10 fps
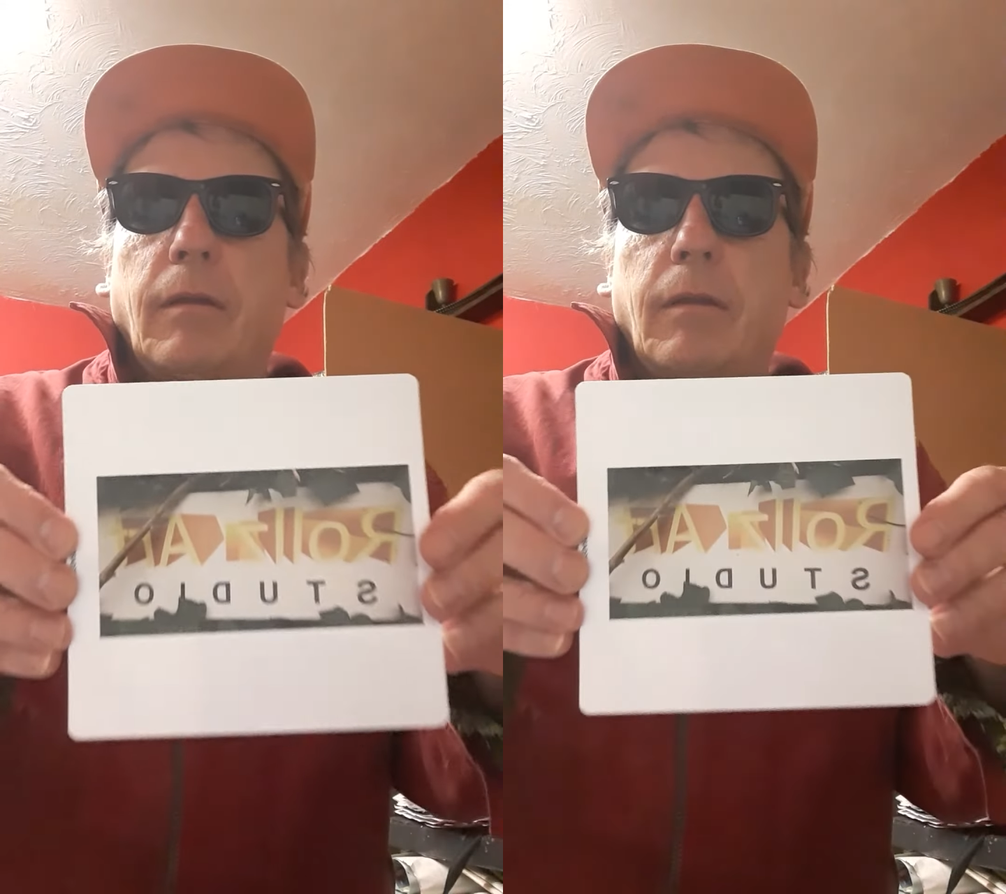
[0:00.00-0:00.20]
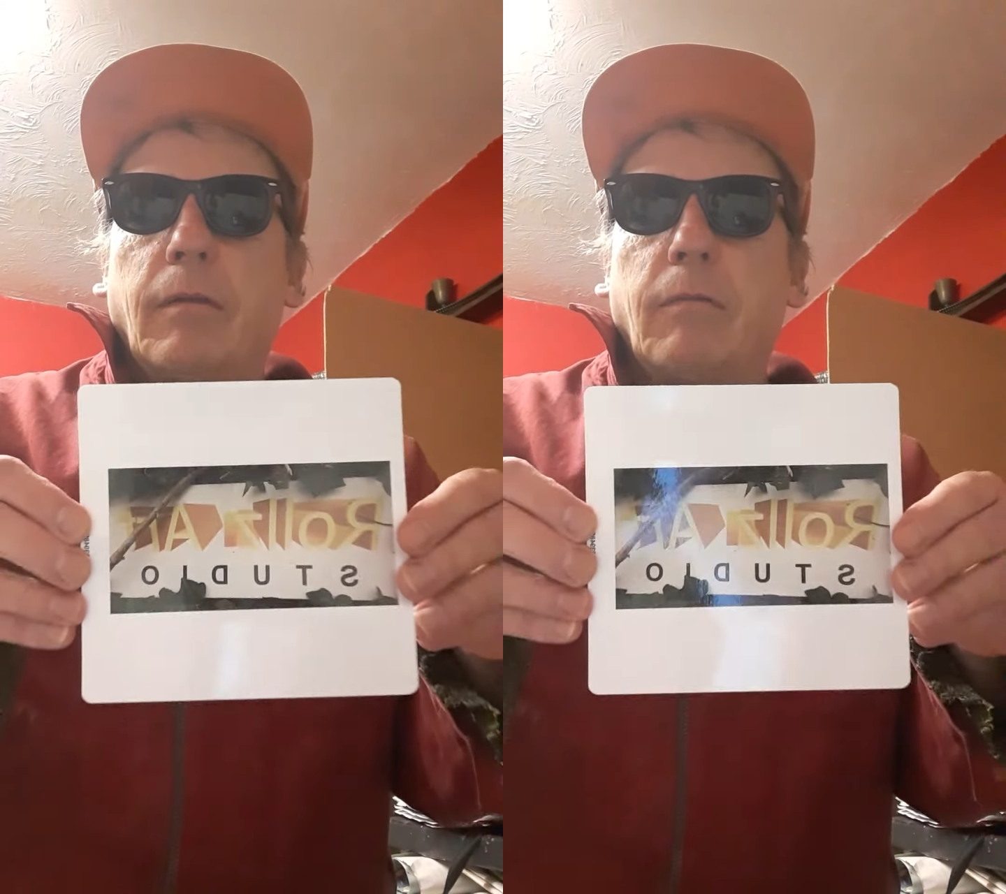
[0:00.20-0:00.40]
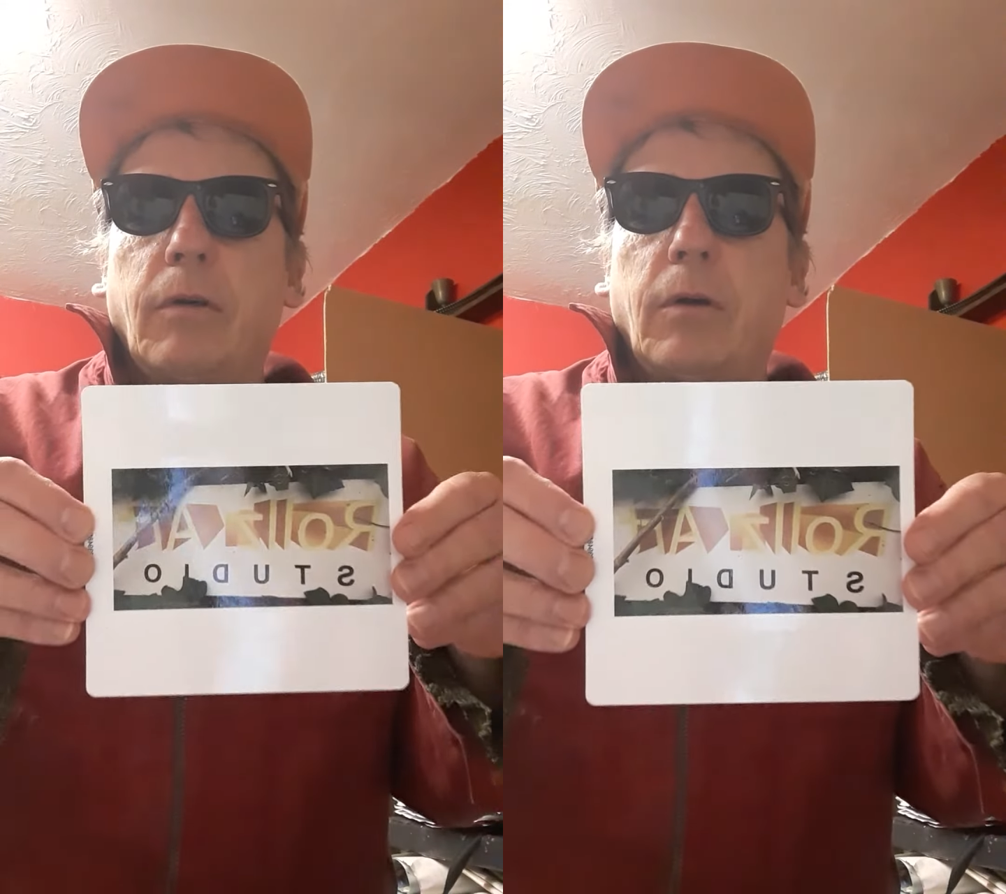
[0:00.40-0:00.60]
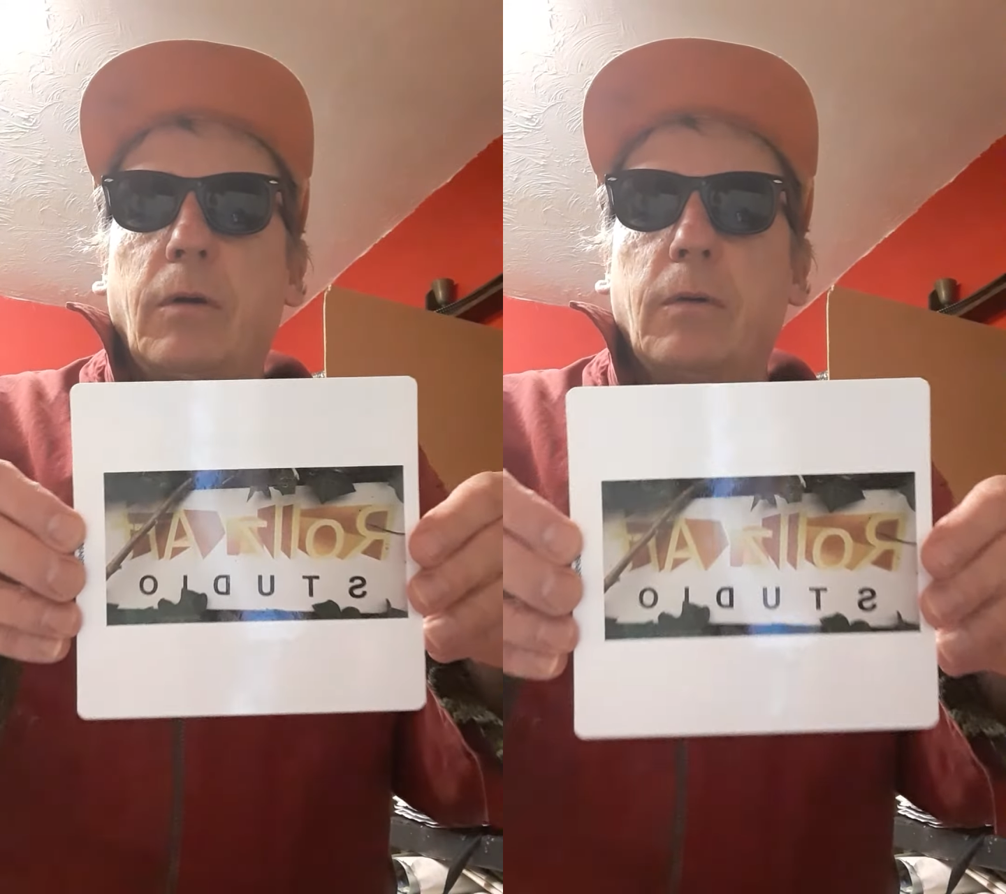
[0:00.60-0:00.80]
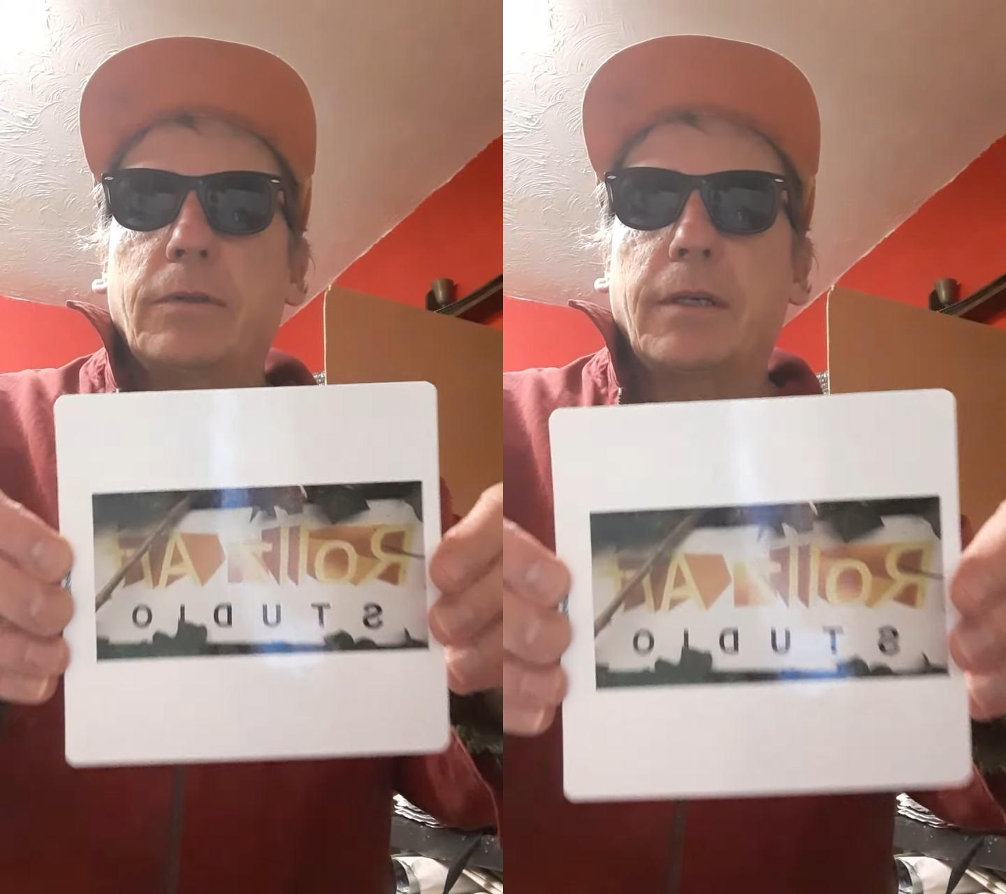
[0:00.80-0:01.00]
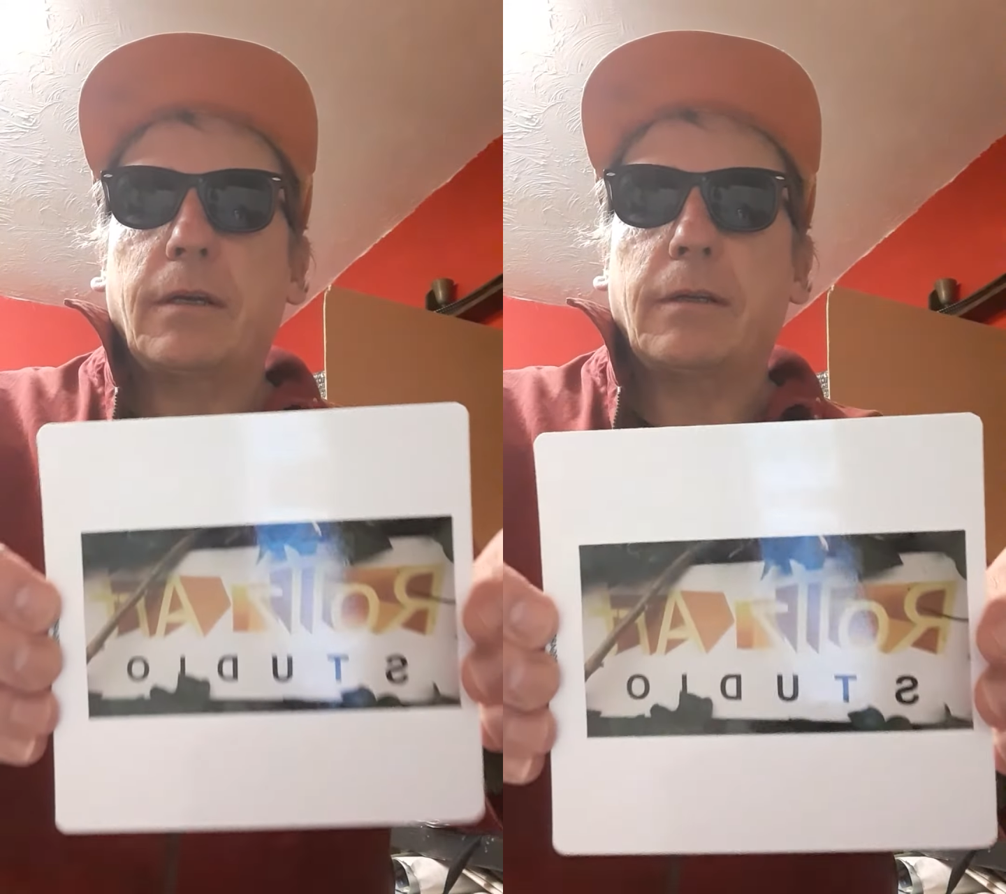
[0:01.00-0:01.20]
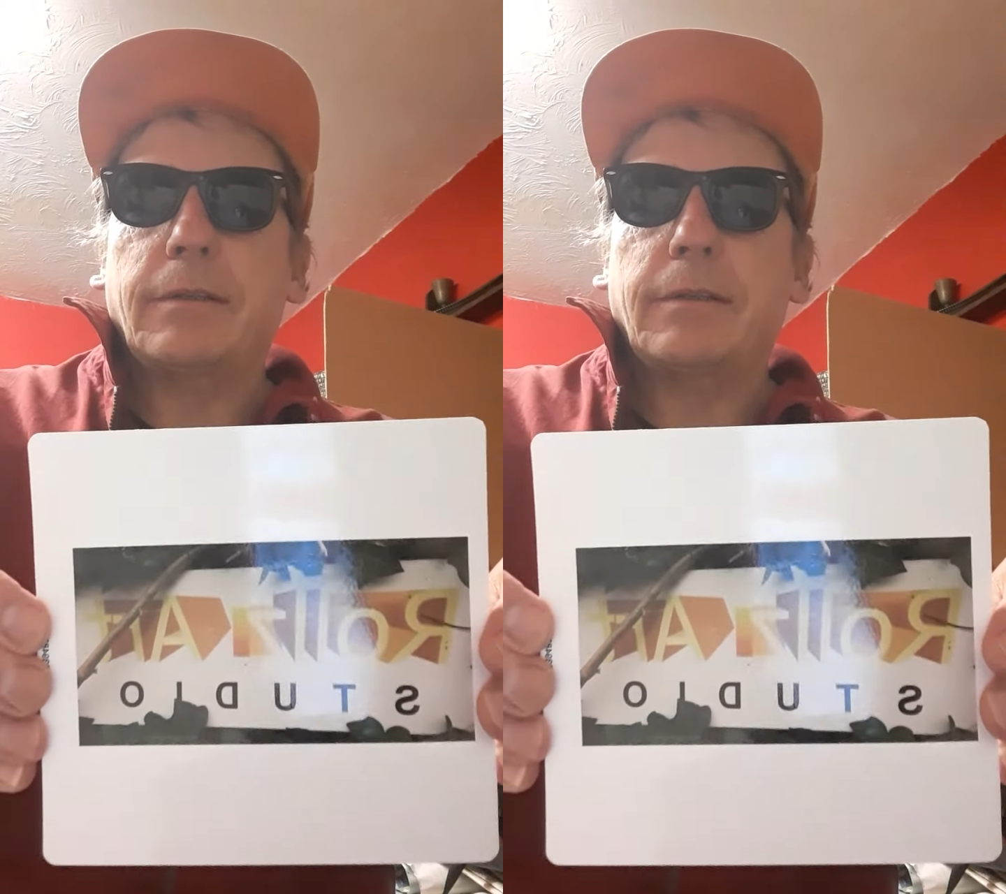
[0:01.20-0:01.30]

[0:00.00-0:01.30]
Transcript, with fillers: Rollzart